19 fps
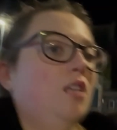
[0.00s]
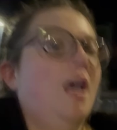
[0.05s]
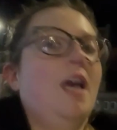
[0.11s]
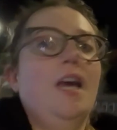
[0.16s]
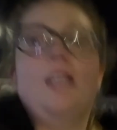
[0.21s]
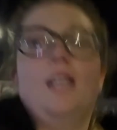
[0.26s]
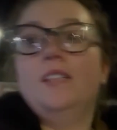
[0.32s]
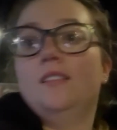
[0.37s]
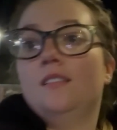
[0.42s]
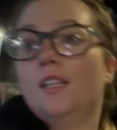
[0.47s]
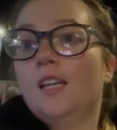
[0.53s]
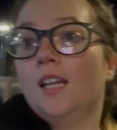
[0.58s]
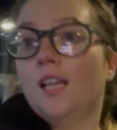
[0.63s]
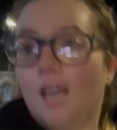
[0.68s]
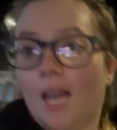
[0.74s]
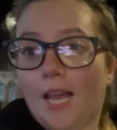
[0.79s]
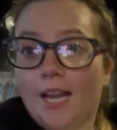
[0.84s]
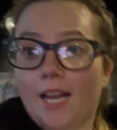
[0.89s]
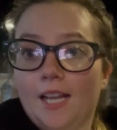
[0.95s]
And
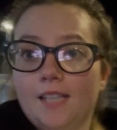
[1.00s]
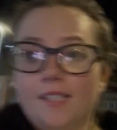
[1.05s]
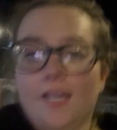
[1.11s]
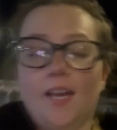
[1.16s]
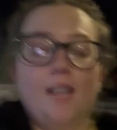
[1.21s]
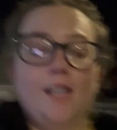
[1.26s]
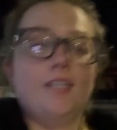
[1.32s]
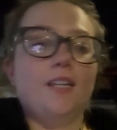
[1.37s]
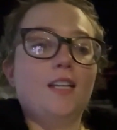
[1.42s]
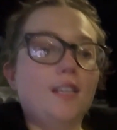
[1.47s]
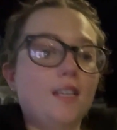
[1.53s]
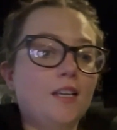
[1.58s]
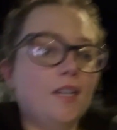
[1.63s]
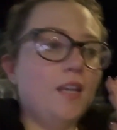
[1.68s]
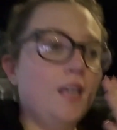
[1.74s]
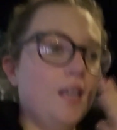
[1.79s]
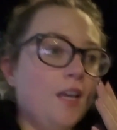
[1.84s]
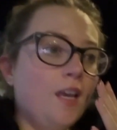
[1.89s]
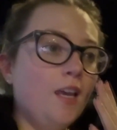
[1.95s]
like I said,
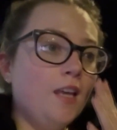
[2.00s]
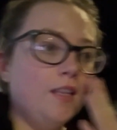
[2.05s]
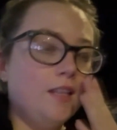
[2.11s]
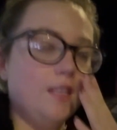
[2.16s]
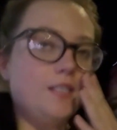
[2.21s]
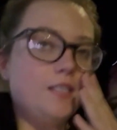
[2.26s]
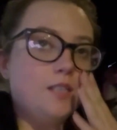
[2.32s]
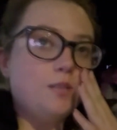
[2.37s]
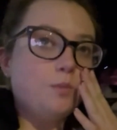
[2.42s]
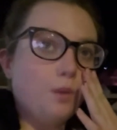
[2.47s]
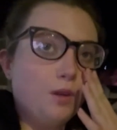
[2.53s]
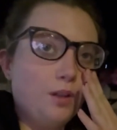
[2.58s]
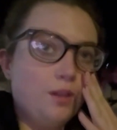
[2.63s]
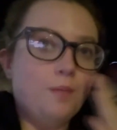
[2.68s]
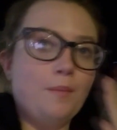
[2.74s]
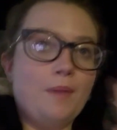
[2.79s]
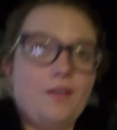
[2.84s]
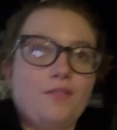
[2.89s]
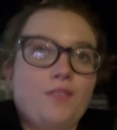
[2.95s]
this is one of
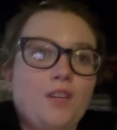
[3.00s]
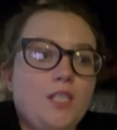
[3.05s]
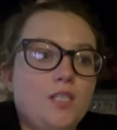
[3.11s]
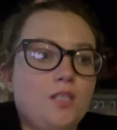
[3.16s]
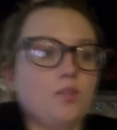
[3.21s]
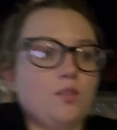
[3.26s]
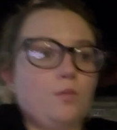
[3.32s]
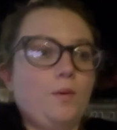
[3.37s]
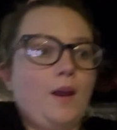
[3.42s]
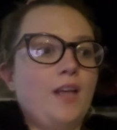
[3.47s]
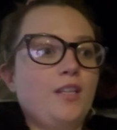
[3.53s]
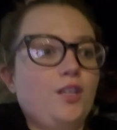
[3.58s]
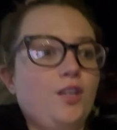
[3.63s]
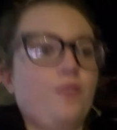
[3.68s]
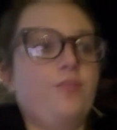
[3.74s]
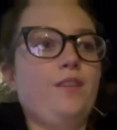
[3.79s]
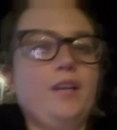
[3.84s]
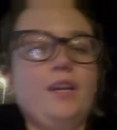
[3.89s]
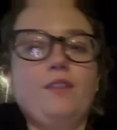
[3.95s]
the main reasons why I
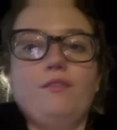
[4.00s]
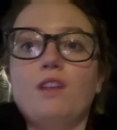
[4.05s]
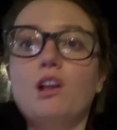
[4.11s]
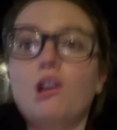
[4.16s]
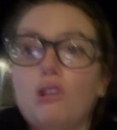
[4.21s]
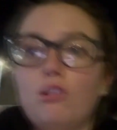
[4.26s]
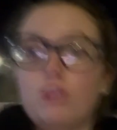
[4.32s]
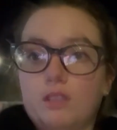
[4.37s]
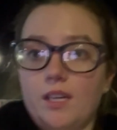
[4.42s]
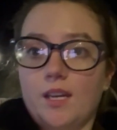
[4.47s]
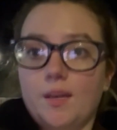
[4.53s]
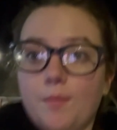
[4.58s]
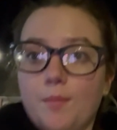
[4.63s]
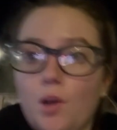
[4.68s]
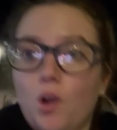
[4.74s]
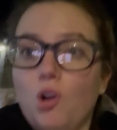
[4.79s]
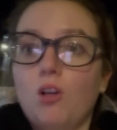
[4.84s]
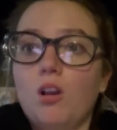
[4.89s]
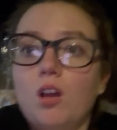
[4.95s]
don't really record
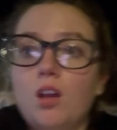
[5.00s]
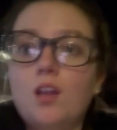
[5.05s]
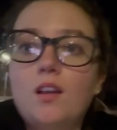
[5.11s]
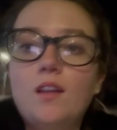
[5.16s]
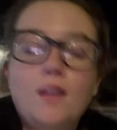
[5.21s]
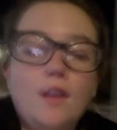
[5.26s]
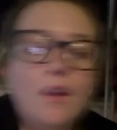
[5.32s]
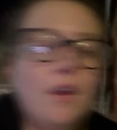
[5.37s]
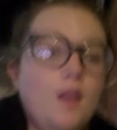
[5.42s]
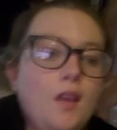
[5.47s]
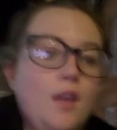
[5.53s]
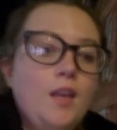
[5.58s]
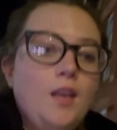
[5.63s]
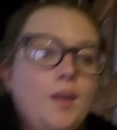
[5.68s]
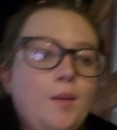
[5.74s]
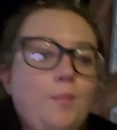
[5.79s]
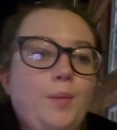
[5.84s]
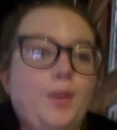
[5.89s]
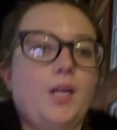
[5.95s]
anymore,
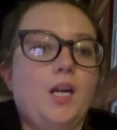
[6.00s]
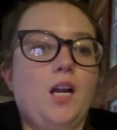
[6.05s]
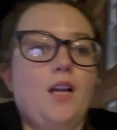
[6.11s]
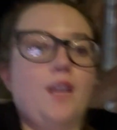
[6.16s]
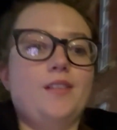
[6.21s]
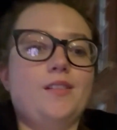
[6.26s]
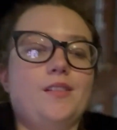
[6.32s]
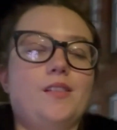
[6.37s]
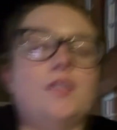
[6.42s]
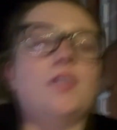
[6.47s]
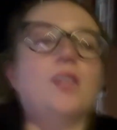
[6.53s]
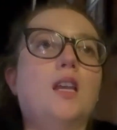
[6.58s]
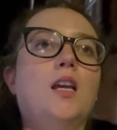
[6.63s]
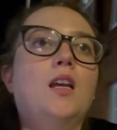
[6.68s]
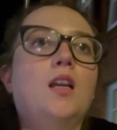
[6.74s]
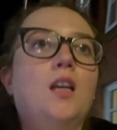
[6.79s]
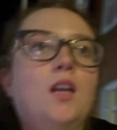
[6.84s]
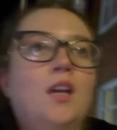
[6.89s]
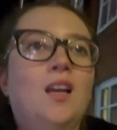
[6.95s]
because
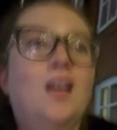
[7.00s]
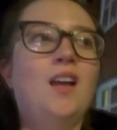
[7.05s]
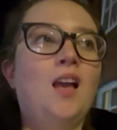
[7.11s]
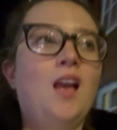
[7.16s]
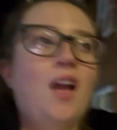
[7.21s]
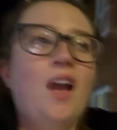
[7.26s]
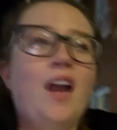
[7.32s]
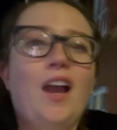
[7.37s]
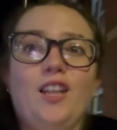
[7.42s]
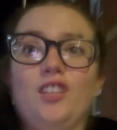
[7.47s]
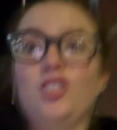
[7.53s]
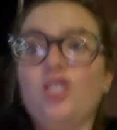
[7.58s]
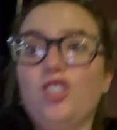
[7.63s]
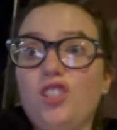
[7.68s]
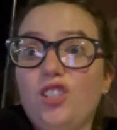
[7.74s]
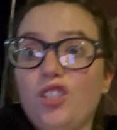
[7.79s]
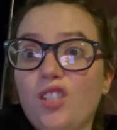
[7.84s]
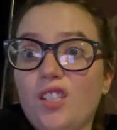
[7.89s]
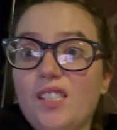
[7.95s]
I just
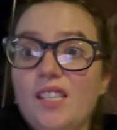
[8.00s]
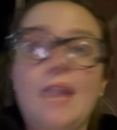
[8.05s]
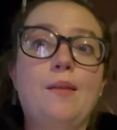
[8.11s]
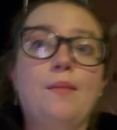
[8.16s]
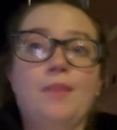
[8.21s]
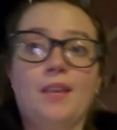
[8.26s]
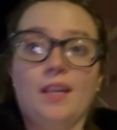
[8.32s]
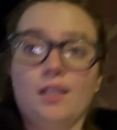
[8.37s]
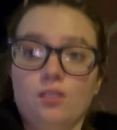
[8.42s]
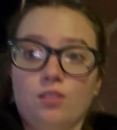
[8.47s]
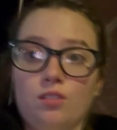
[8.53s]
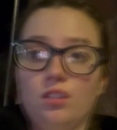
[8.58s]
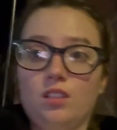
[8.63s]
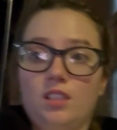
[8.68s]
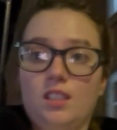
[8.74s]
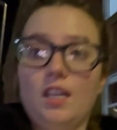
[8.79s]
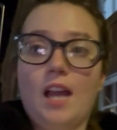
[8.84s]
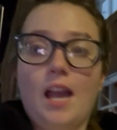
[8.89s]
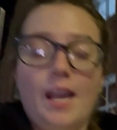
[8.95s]
do the same things all
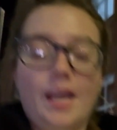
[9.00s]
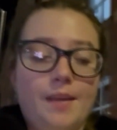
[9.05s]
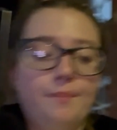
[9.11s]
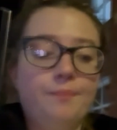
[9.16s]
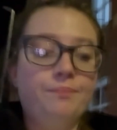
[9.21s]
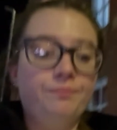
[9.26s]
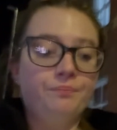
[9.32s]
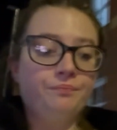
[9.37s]
the time,